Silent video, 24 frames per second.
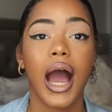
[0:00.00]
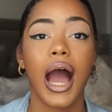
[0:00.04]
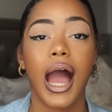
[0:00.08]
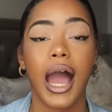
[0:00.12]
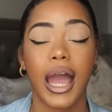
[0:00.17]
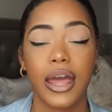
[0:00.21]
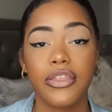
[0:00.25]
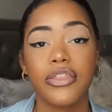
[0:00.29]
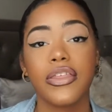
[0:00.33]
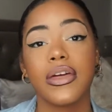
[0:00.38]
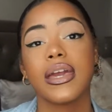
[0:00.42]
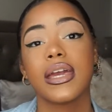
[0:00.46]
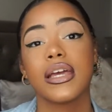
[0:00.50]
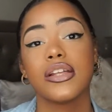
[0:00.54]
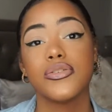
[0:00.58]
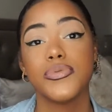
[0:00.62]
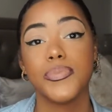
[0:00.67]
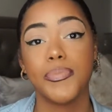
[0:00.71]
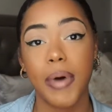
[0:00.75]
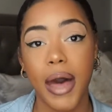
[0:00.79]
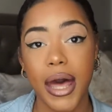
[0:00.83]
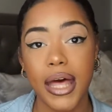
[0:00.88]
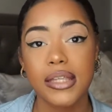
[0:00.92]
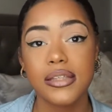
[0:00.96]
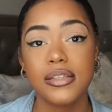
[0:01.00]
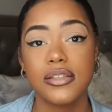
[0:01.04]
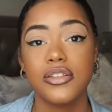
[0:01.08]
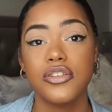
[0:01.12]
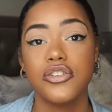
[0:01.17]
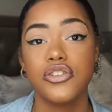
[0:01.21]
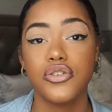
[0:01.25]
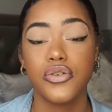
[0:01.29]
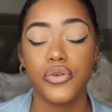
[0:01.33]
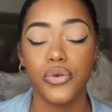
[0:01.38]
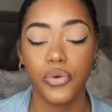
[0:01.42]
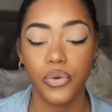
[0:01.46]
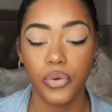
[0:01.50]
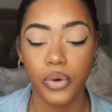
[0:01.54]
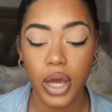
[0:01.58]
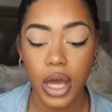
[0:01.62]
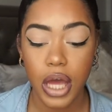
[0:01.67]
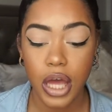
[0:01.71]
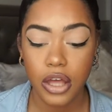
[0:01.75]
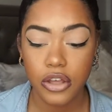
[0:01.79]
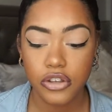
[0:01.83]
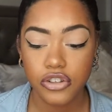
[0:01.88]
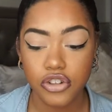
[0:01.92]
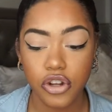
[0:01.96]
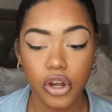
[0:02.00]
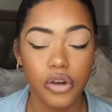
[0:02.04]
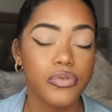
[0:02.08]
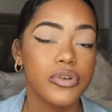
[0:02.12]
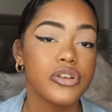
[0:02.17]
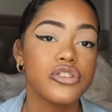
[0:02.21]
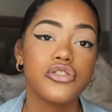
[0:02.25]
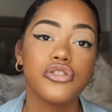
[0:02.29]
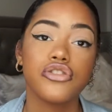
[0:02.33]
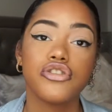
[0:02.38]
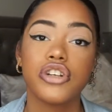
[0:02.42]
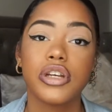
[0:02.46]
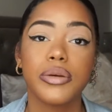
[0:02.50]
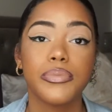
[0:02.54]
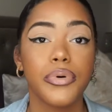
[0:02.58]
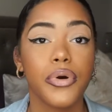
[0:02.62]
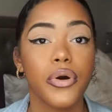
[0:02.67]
I think it's best to start researching